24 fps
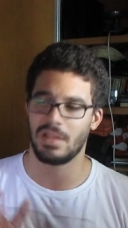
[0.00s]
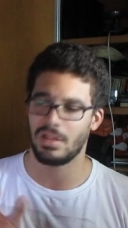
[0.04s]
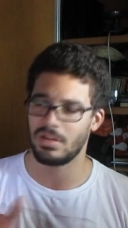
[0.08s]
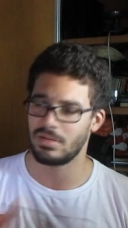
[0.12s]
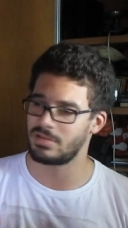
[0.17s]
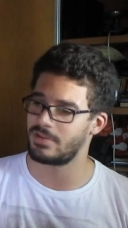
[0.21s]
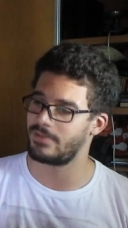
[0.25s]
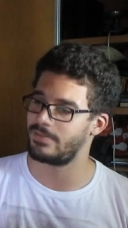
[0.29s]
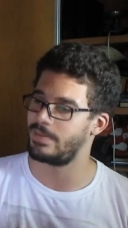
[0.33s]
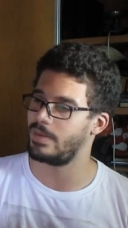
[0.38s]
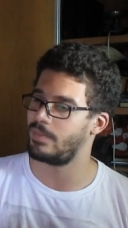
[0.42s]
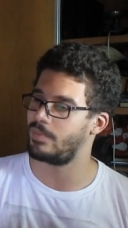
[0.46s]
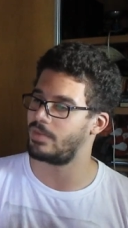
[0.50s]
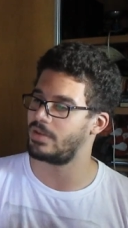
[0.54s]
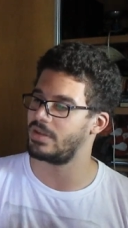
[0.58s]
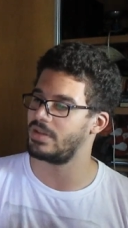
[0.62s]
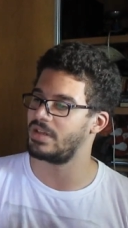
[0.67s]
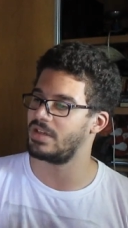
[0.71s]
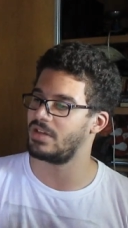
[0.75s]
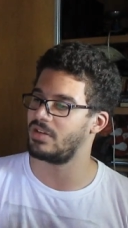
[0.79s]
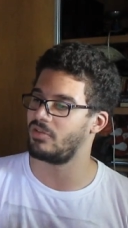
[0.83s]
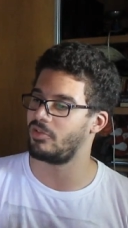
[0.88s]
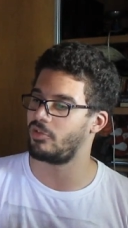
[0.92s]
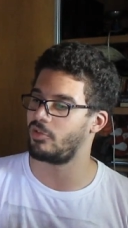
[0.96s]
lot of people in
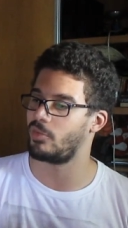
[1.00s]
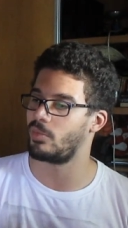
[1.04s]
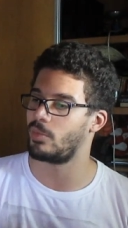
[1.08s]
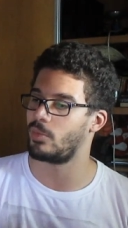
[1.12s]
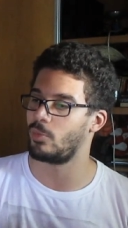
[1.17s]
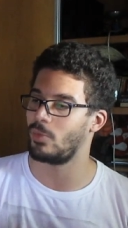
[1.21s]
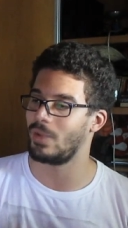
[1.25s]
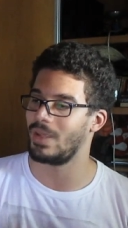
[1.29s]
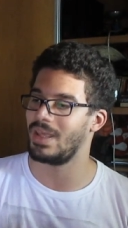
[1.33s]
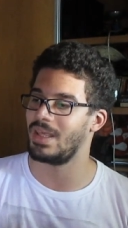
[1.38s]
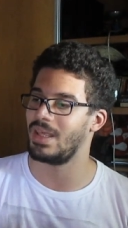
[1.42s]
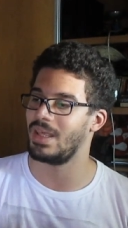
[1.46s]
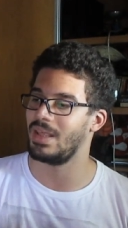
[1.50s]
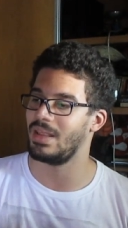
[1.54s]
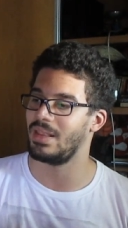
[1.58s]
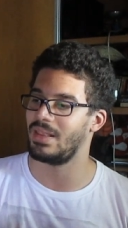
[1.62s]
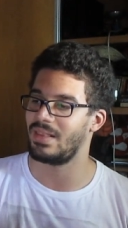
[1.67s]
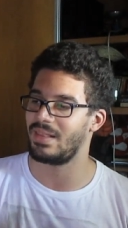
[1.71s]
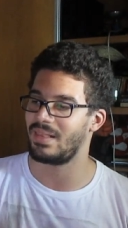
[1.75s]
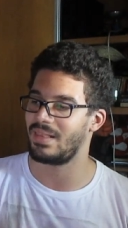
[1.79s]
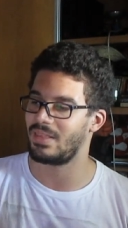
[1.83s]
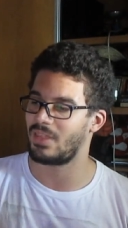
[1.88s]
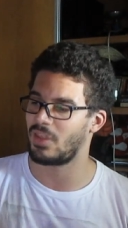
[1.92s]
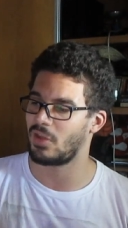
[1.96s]
the Inazuma wiki
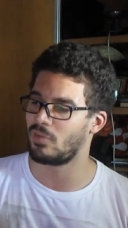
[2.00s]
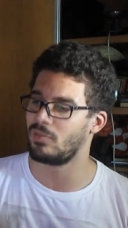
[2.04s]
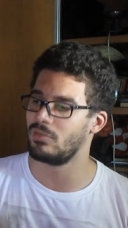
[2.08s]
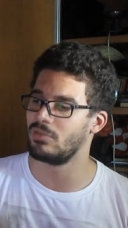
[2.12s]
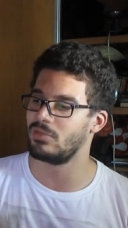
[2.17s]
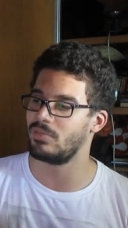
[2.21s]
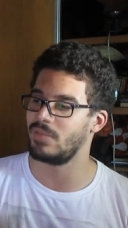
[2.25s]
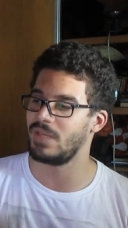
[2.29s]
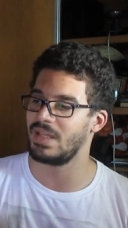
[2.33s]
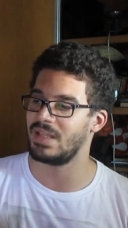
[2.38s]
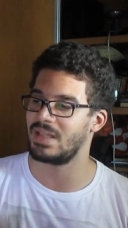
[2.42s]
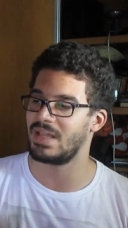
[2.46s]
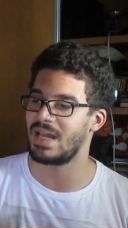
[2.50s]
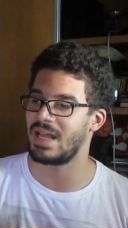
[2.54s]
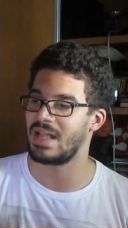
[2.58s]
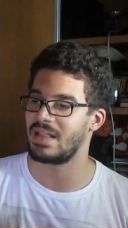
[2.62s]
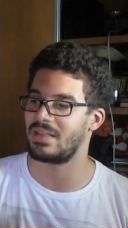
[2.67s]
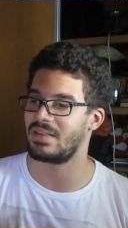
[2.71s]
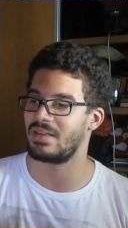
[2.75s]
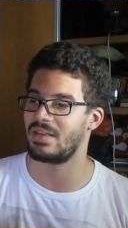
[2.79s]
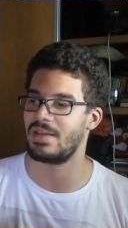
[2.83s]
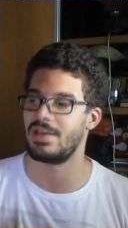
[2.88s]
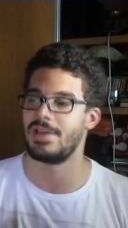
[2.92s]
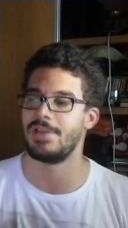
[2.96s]
told me
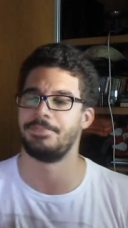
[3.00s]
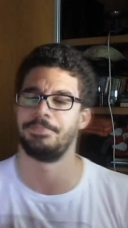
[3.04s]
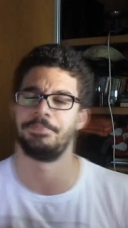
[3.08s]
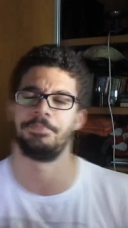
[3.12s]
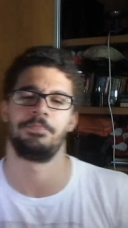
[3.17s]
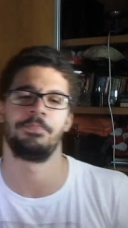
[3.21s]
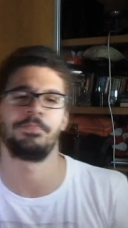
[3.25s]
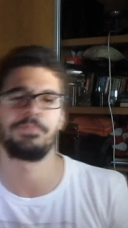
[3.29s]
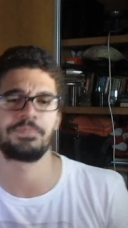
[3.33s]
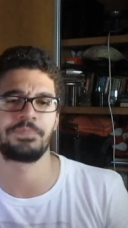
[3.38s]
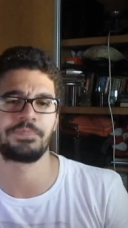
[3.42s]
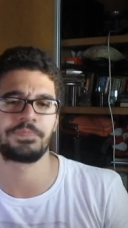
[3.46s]
that, oh,